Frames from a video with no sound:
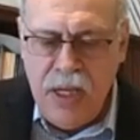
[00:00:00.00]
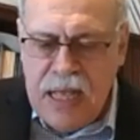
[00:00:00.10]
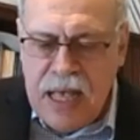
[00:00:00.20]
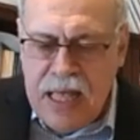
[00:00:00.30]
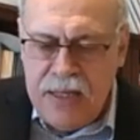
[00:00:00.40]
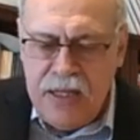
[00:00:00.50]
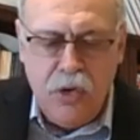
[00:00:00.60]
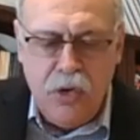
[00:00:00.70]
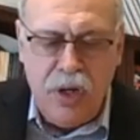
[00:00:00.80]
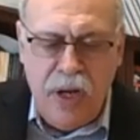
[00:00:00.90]
Kant
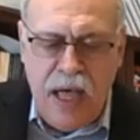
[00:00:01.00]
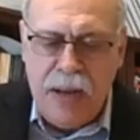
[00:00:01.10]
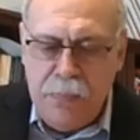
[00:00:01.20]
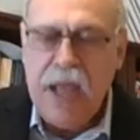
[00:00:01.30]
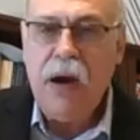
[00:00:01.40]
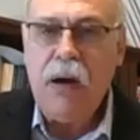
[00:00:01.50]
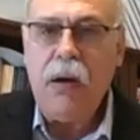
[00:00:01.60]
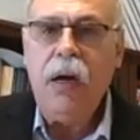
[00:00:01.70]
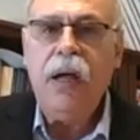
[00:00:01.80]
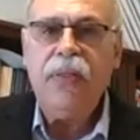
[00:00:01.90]
could not bear
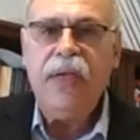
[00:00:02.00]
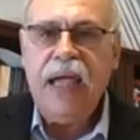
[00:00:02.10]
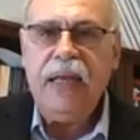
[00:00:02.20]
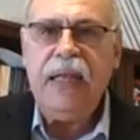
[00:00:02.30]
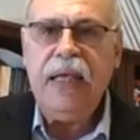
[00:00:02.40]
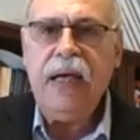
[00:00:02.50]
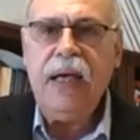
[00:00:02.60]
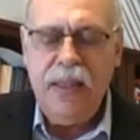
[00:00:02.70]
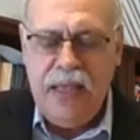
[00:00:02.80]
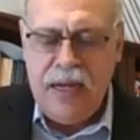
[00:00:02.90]
the idea
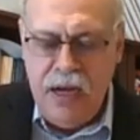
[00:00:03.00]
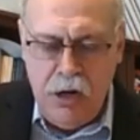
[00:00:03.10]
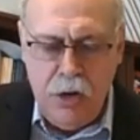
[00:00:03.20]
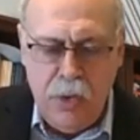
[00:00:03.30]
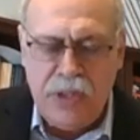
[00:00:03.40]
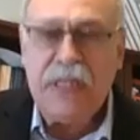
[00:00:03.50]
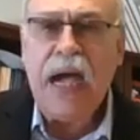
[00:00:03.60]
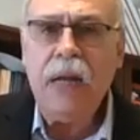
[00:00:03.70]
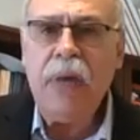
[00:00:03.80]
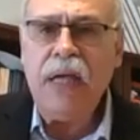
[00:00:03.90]
that Herder was
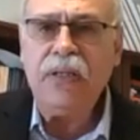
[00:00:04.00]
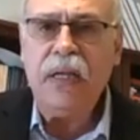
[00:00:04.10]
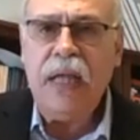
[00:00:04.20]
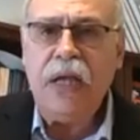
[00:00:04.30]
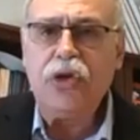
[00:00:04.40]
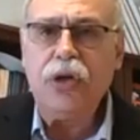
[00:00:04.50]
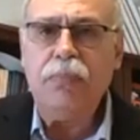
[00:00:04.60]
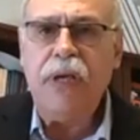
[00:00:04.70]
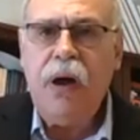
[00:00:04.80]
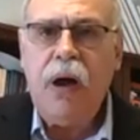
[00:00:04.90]
dynamizing nature
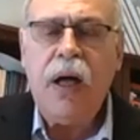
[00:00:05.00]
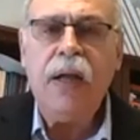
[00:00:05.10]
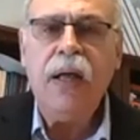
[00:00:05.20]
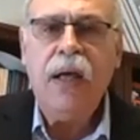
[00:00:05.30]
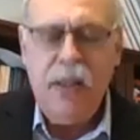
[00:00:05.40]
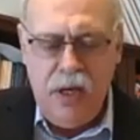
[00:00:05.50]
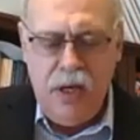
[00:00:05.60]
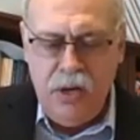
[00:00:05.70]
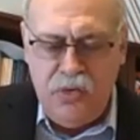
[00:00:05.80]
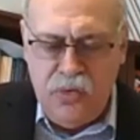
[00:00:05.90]
beyond the
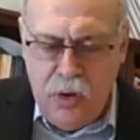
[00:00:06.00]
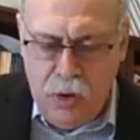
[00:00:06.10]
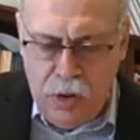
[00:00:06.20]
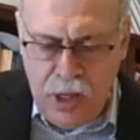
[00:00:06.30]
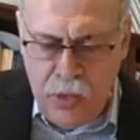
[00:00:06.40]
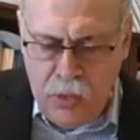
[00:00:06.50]
control and